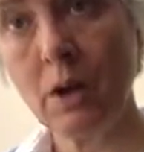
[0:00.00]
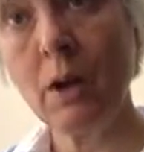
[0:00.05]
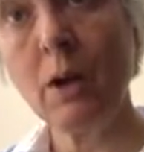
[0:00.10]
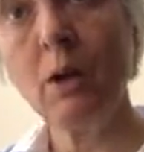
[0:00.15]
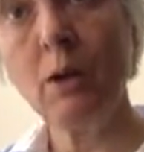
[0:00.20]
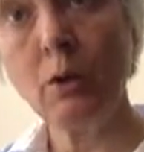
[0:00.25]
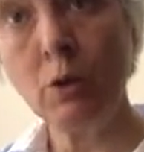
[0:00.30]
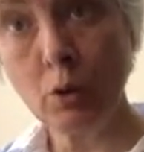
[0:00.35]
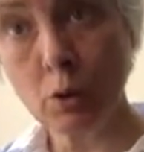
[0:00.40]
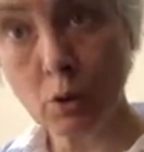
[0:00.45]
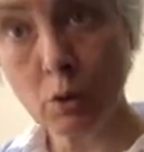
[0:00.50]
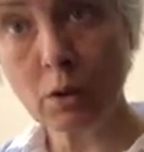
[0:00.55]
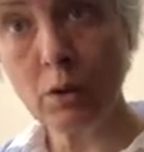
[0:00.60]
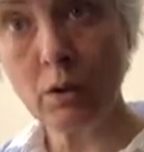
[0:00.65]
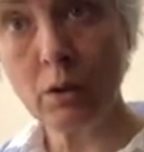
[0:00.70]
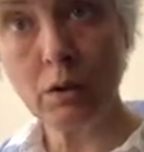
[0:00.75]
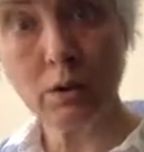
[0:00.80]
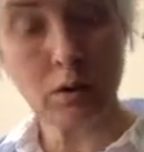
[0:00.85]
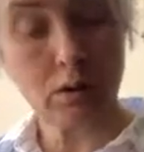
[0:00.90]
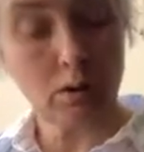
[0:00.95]
Look
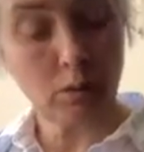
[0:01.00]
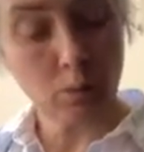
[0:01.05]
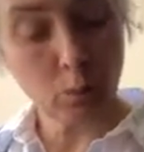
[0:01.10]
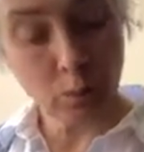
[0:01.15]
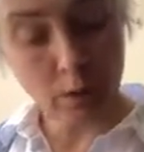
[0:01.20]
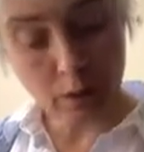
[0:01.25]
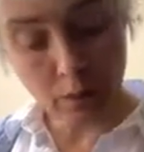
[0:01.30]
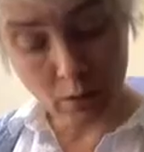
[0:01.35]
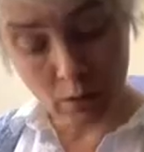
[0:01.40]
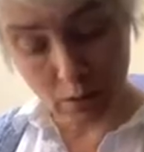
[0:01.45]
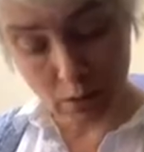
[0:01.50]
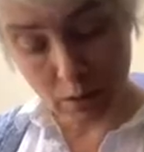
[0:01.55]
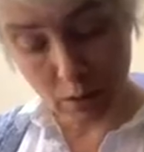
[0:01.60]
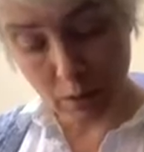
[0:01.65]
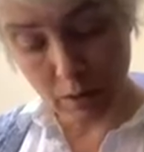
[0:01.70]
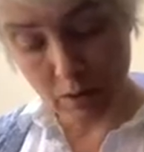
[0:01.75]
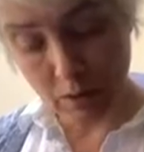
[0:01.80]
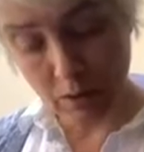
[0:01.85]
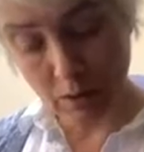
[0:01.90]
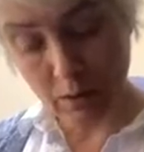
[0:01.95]
at where you're
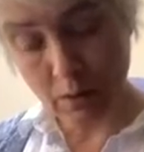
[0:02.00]
going